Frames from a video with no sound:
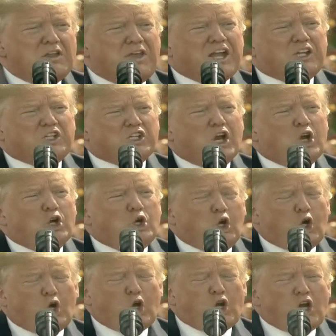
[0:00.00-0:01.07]
that's
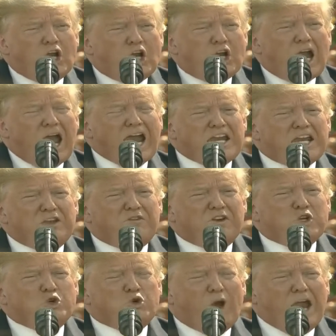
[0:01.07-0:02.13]
good and
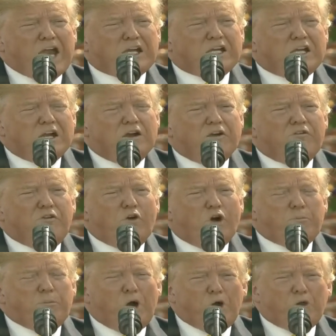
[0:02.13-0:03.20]
even great
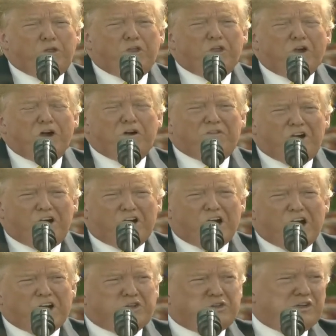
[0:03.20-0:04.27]
for both of our
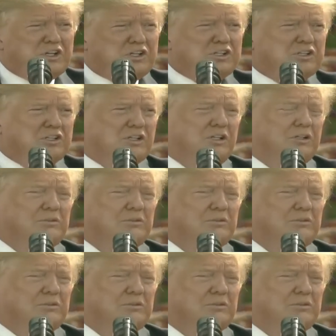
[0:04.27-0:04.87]
countries.